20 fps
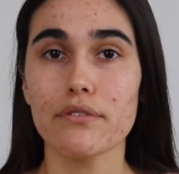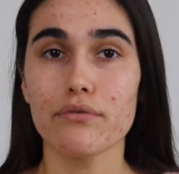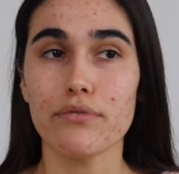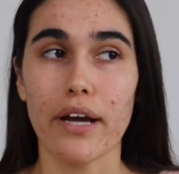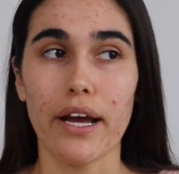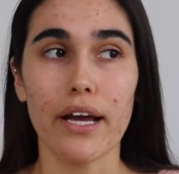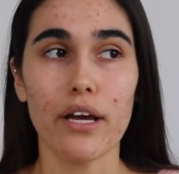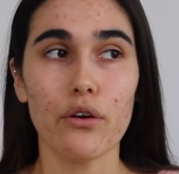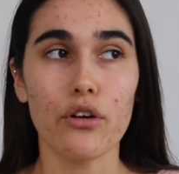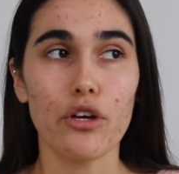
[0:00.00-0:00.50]

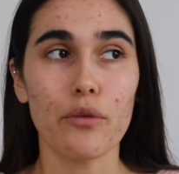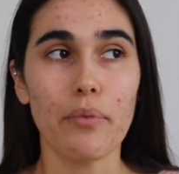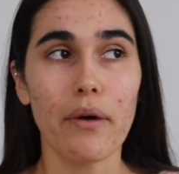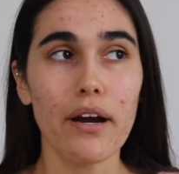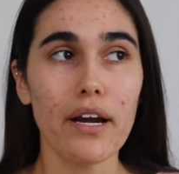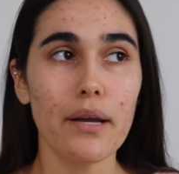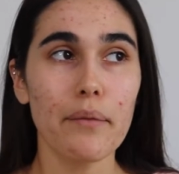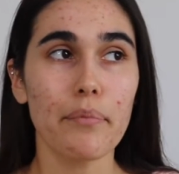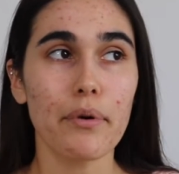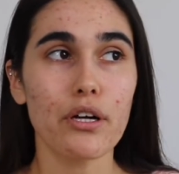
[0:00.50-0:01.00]
right? Your
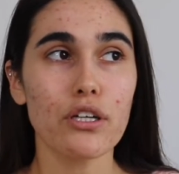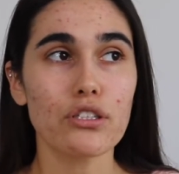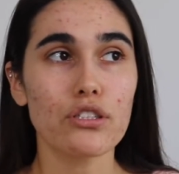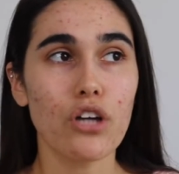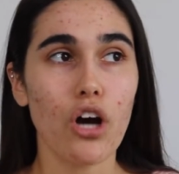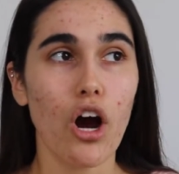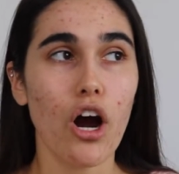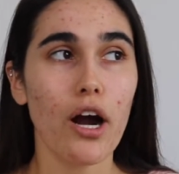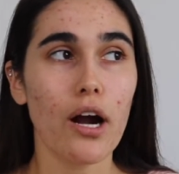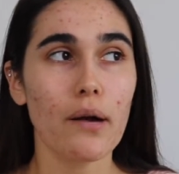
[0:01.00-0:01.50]
body burns
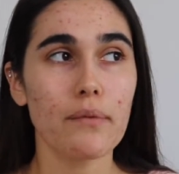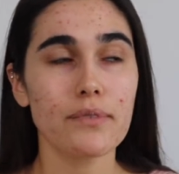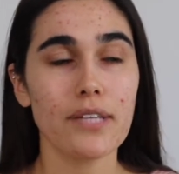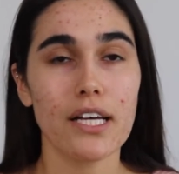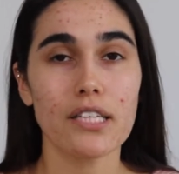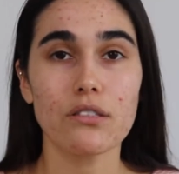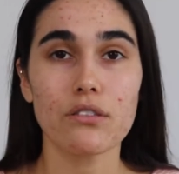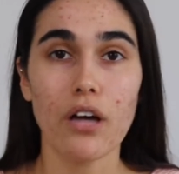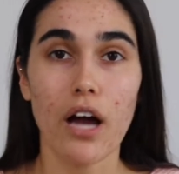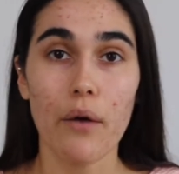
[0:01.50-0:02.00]
carbs,
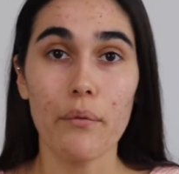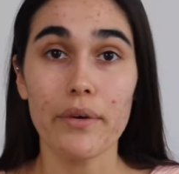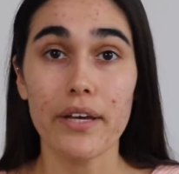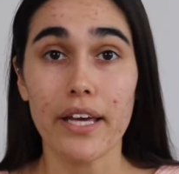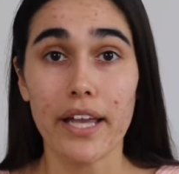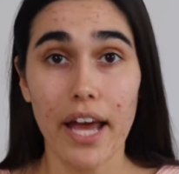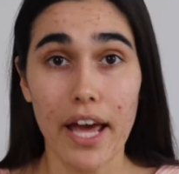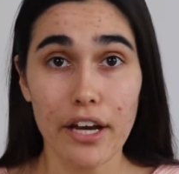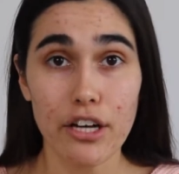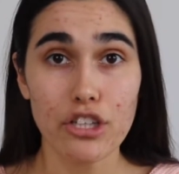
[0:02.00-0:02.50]
that's how we
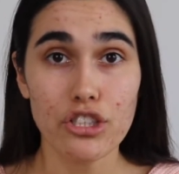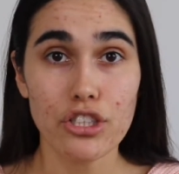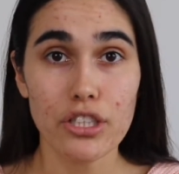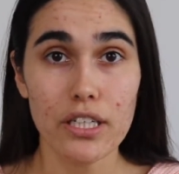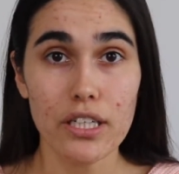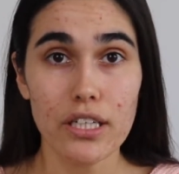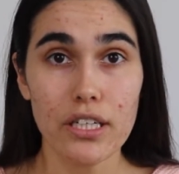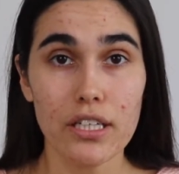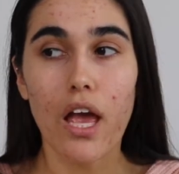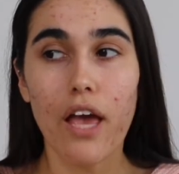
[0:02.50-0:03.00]
get
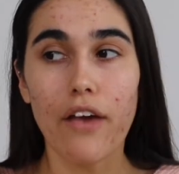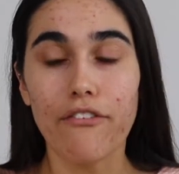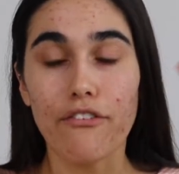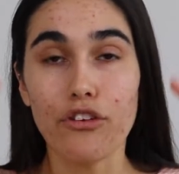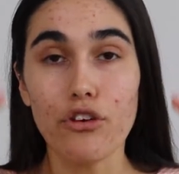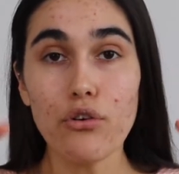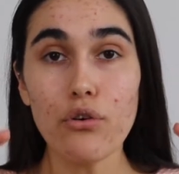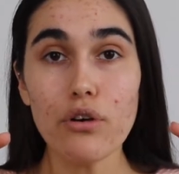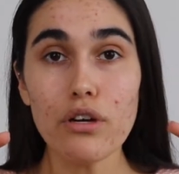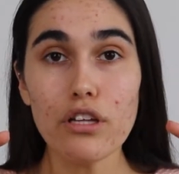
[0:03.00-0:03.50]
energy.
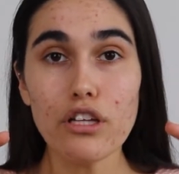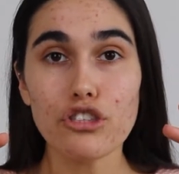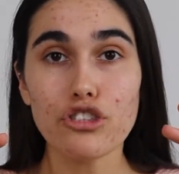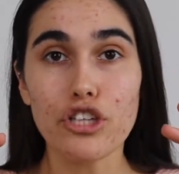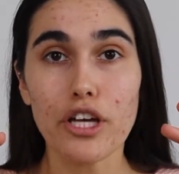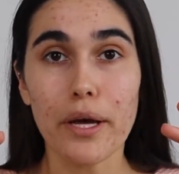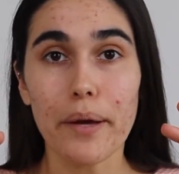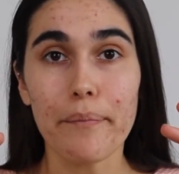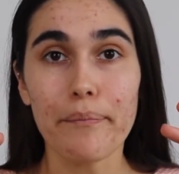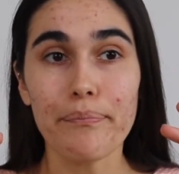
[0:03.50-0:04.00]
If you go to the
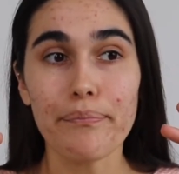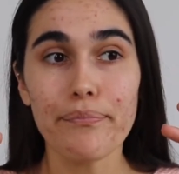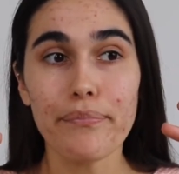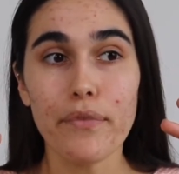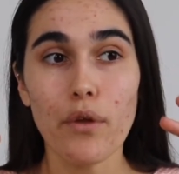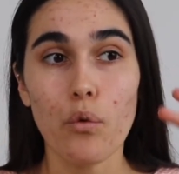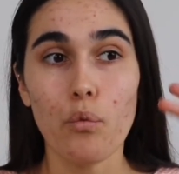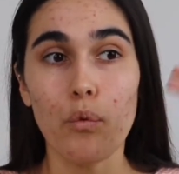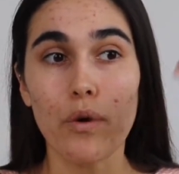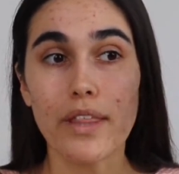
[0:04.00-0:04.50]

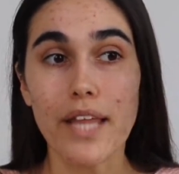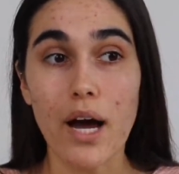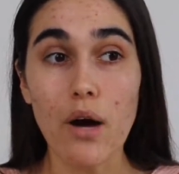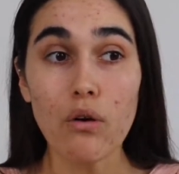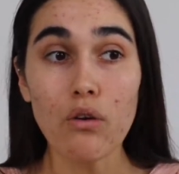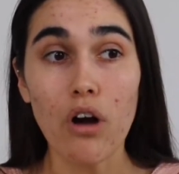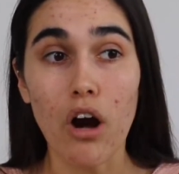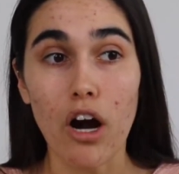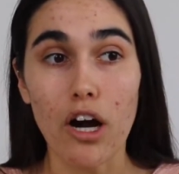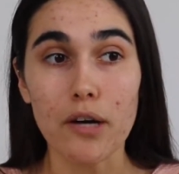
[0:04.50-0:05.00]
gym
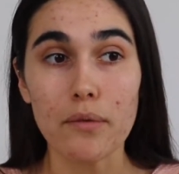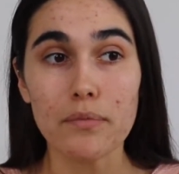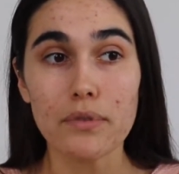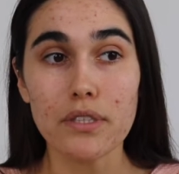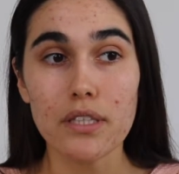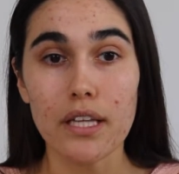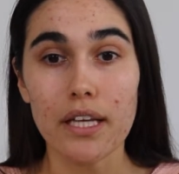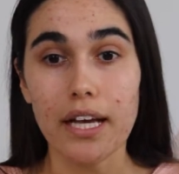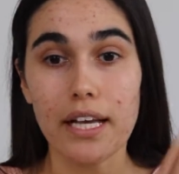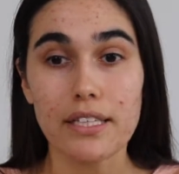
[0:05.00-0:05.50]
without
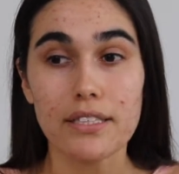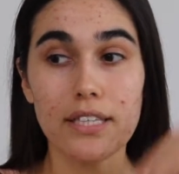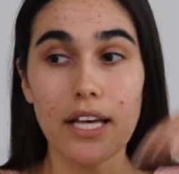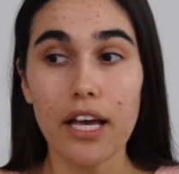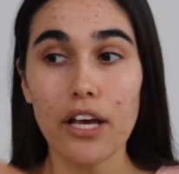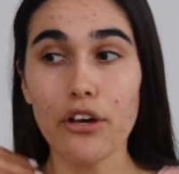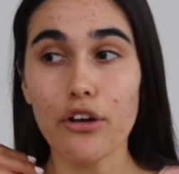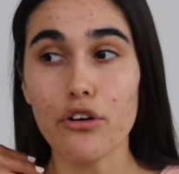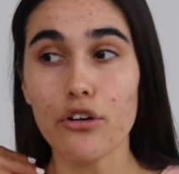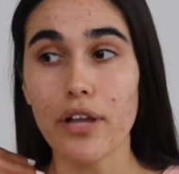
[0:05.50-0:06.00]
carbs, like
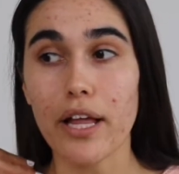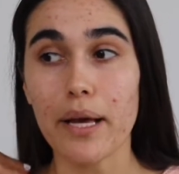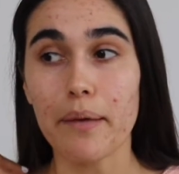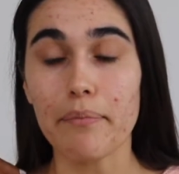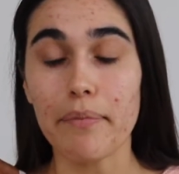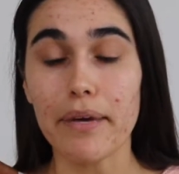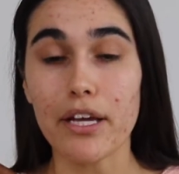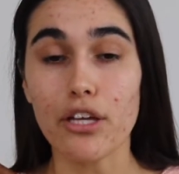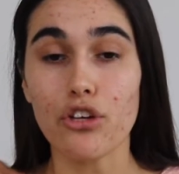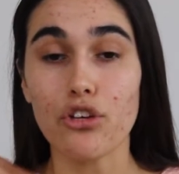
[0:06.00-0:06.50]
say you're
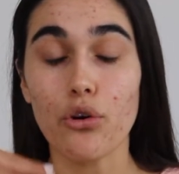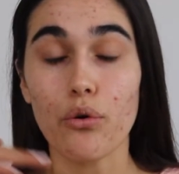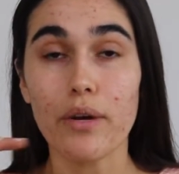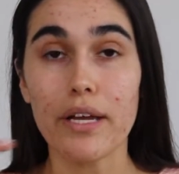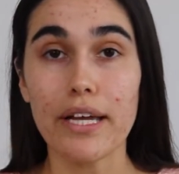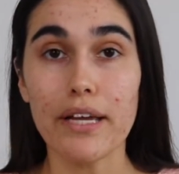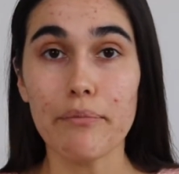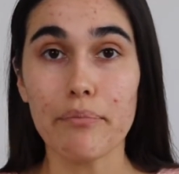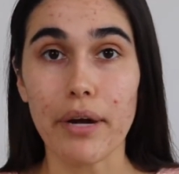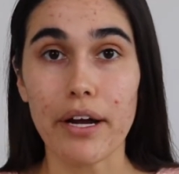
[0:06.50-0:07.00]
like me and you
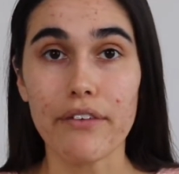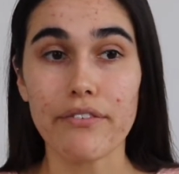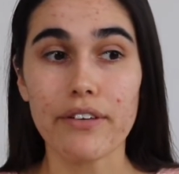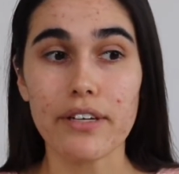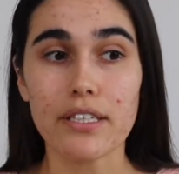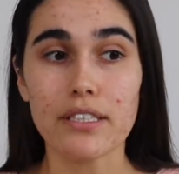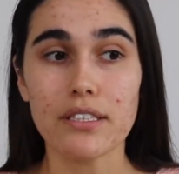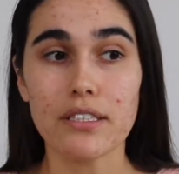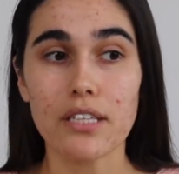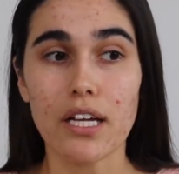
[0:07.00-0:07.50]
don't eat
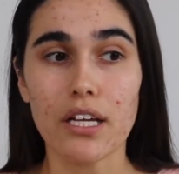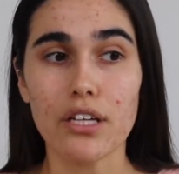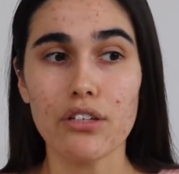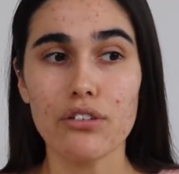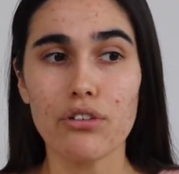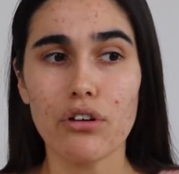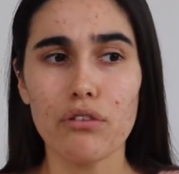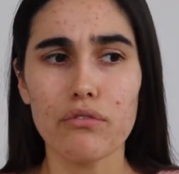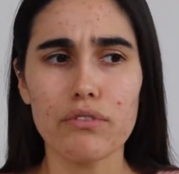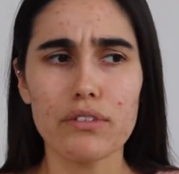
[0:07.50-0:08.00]
breakfast and
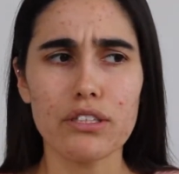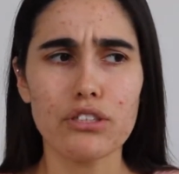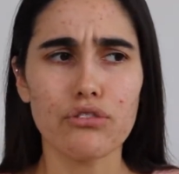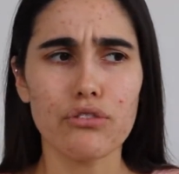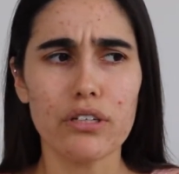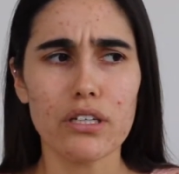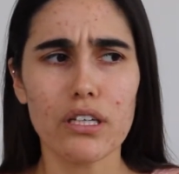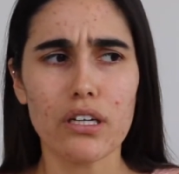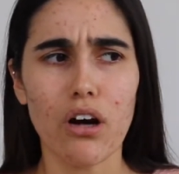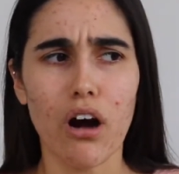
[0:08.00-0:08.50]
you don't really
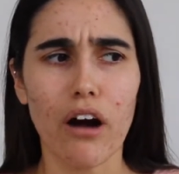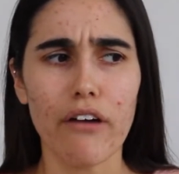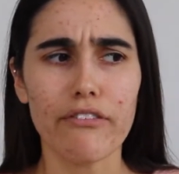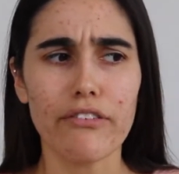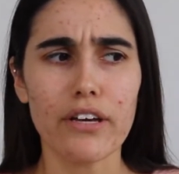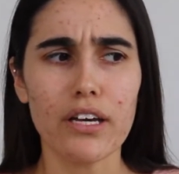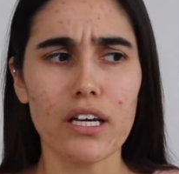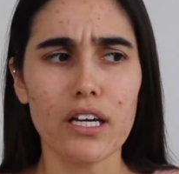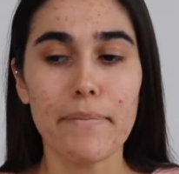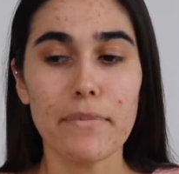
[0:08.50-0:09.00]
drink
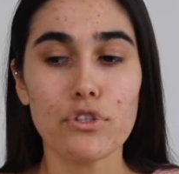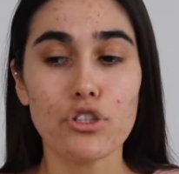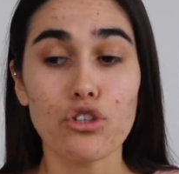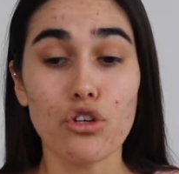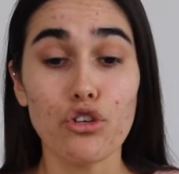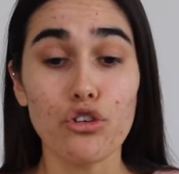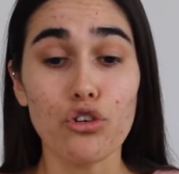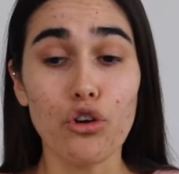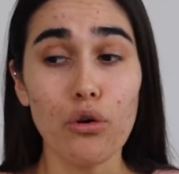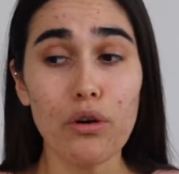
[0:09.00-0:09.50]
coffee.
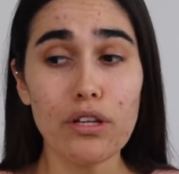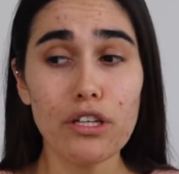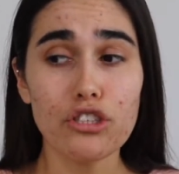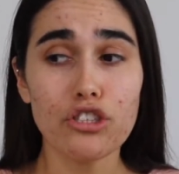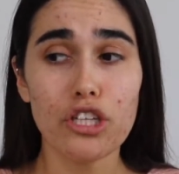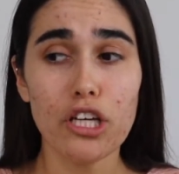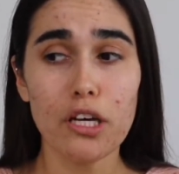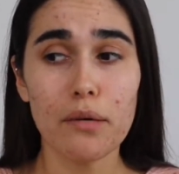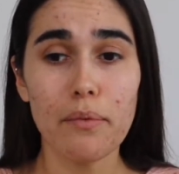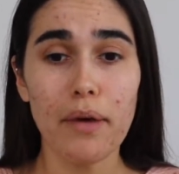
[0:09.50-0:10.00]
So you go to the
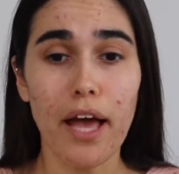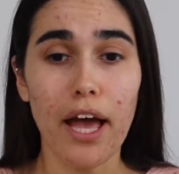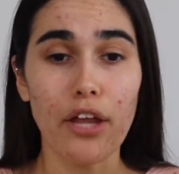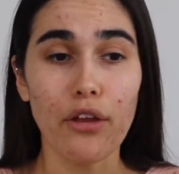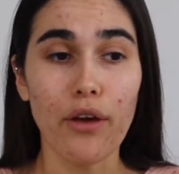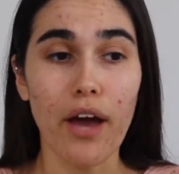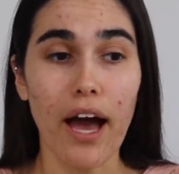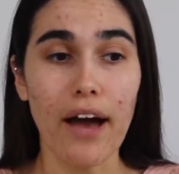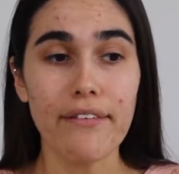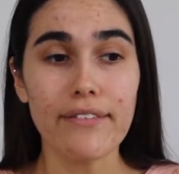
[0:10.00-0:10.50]
gym and
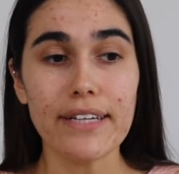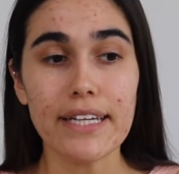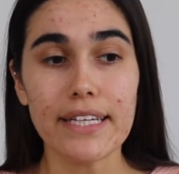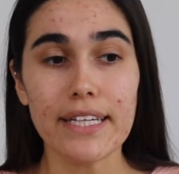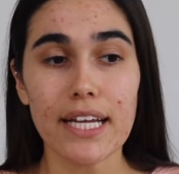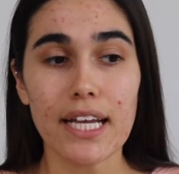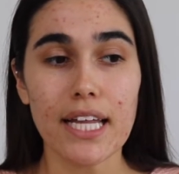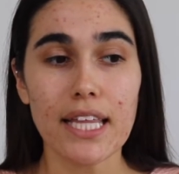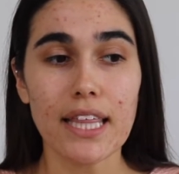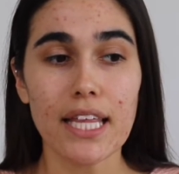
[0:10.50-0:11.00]
you haven't
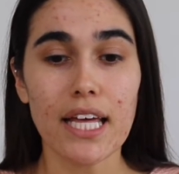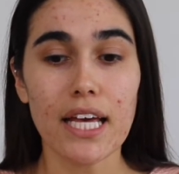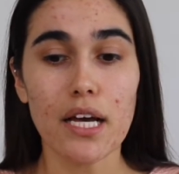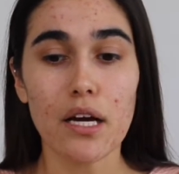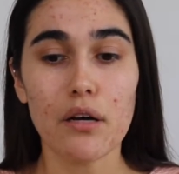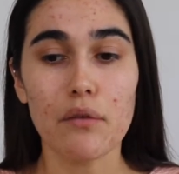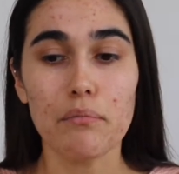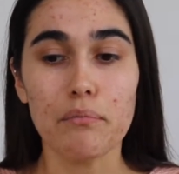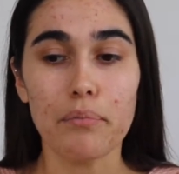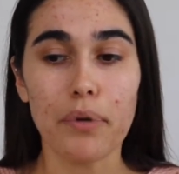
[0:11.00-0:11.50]
eaten
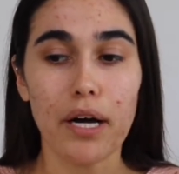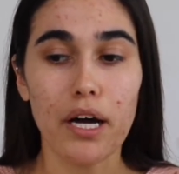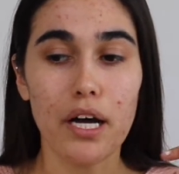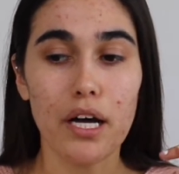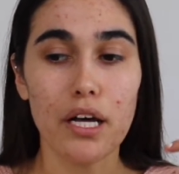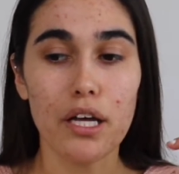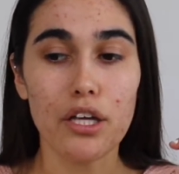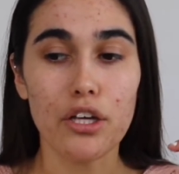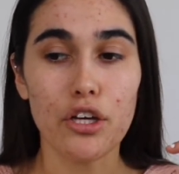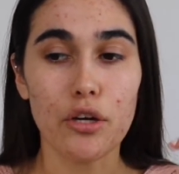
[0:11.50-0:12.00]
anything,
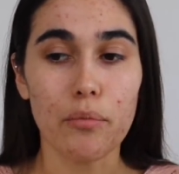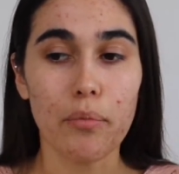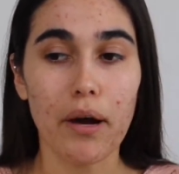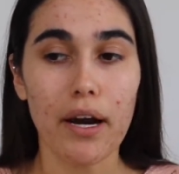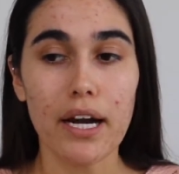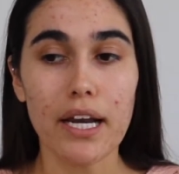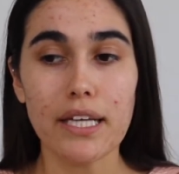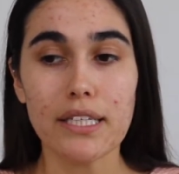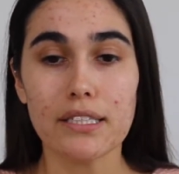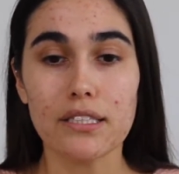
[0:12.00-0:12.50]
but your
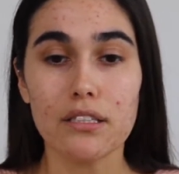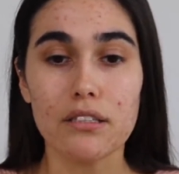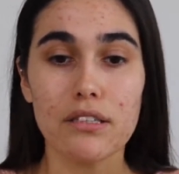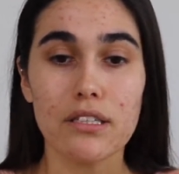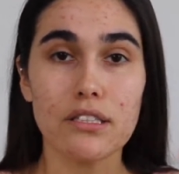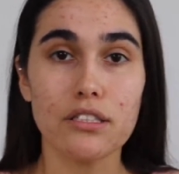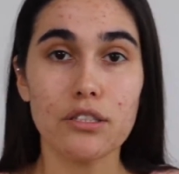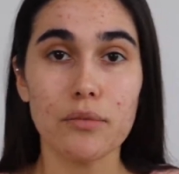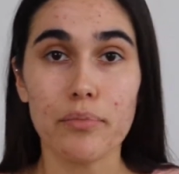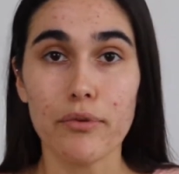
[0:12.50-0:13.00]
body still
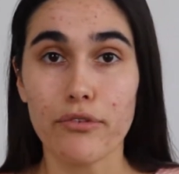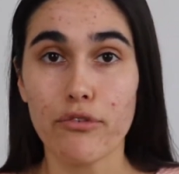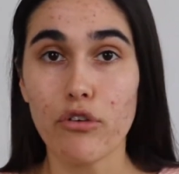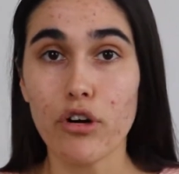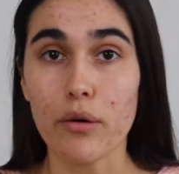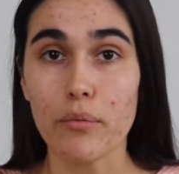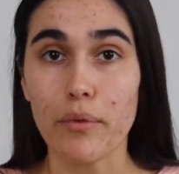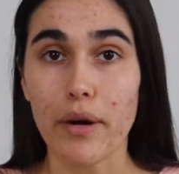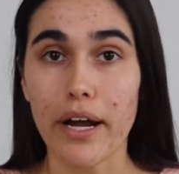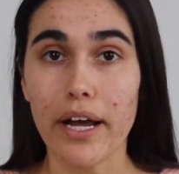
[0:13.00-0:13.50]
needs to
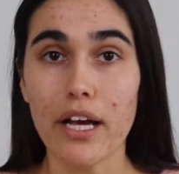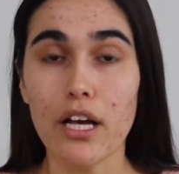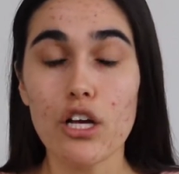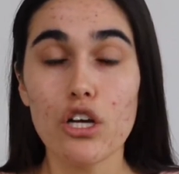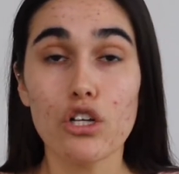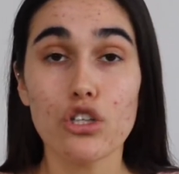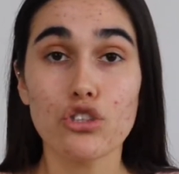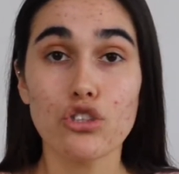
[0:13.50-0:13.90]
perform, right?